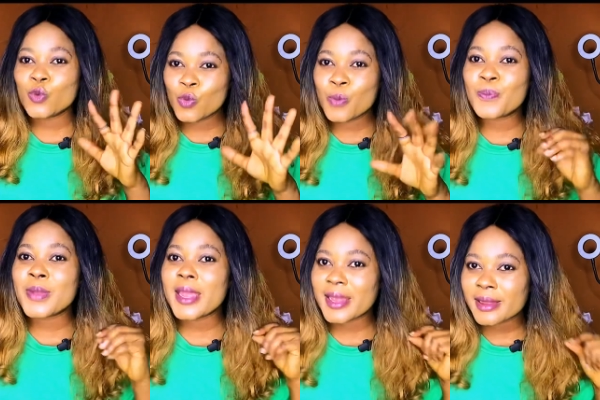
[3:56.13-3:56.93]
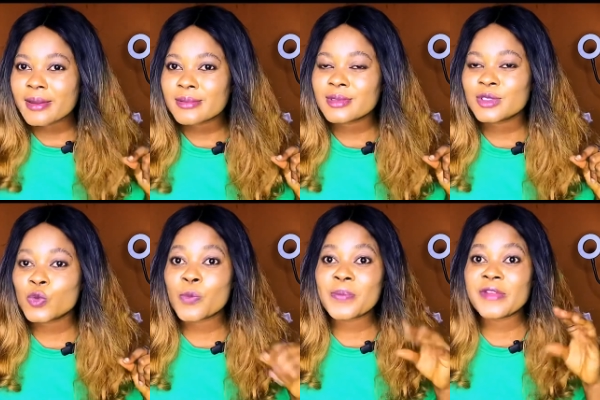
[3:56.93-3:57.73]

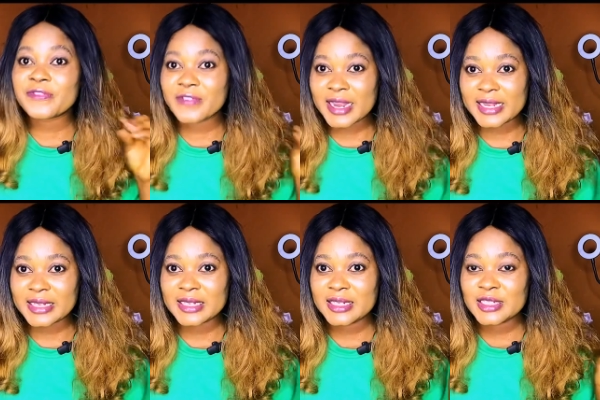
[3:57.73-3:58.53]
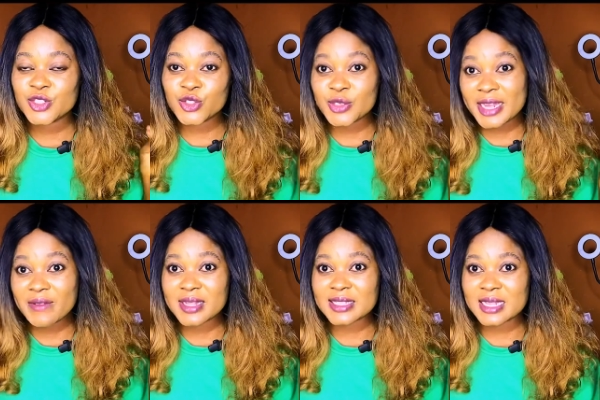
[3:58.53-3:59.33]
will pay fine. You
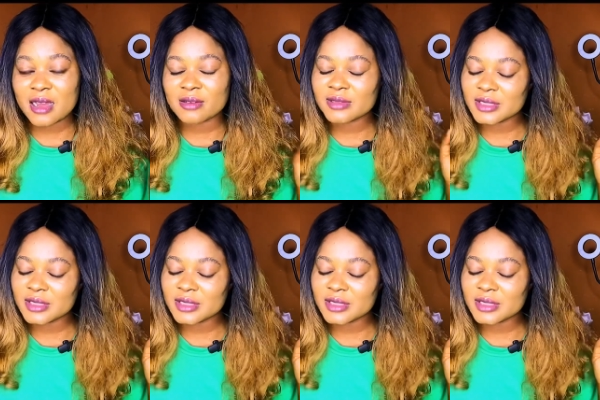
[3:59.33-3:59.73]
get it now?